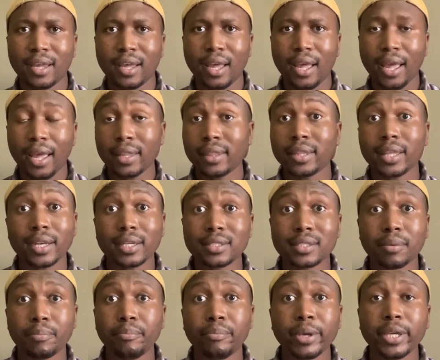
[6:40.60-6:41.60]
And that is
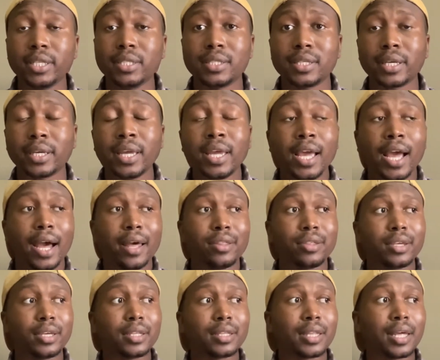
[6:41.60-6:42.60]
amazing. I
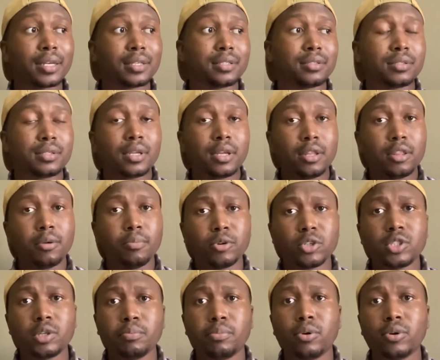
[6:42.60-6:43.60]
think that is the most
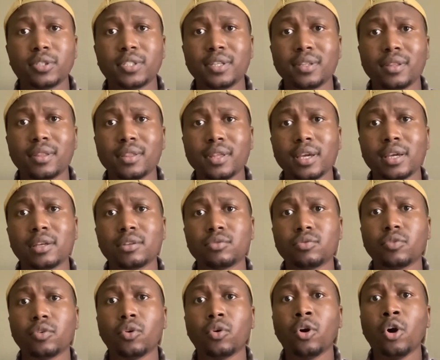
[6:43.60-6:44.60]
important thing, is
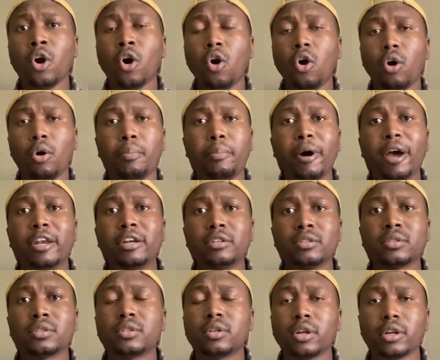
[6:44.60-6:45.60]
for all
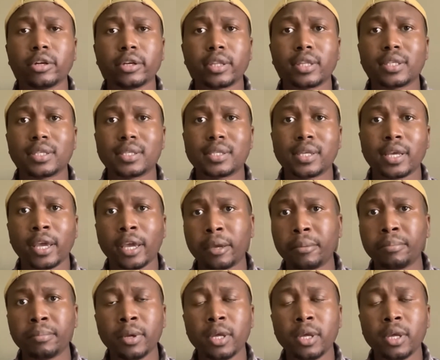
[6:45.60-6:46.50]
panels to look the same.